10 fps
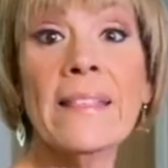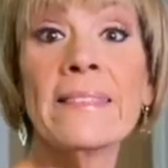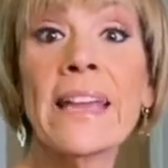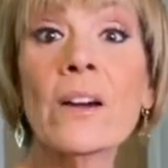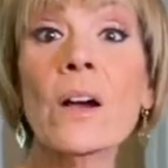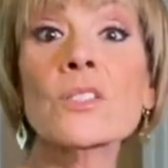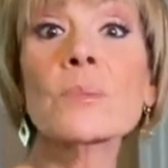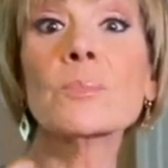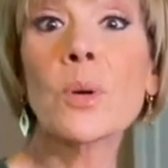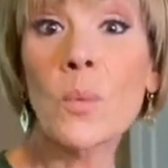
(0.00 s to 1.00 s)
There are
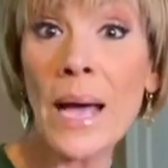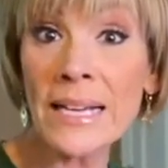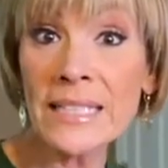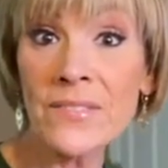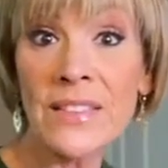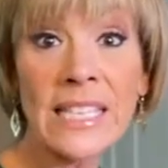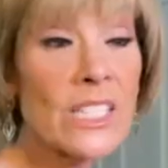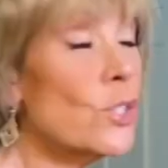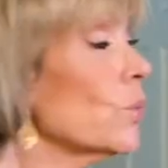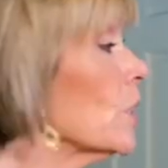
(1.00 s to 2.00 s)
some proactive
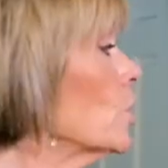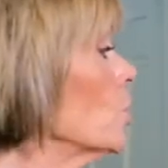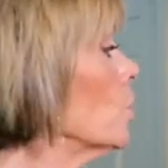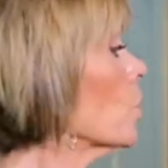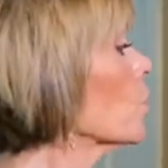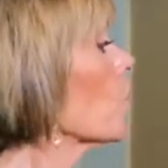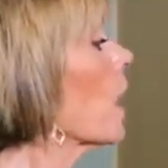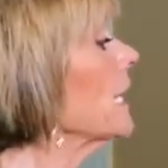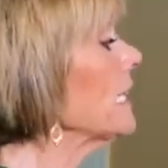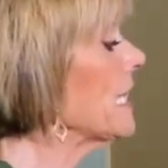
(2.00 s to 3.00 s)
things you can do
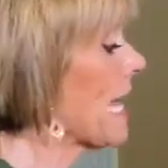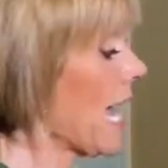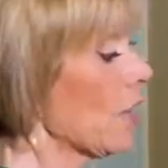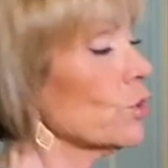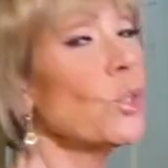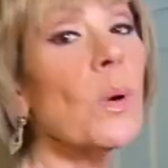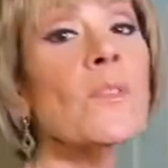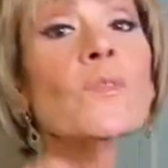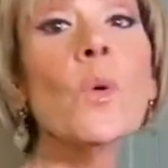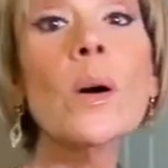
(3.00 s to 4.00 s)
right now to
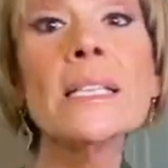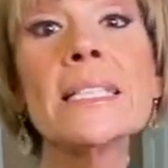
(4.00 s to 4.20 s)
avoid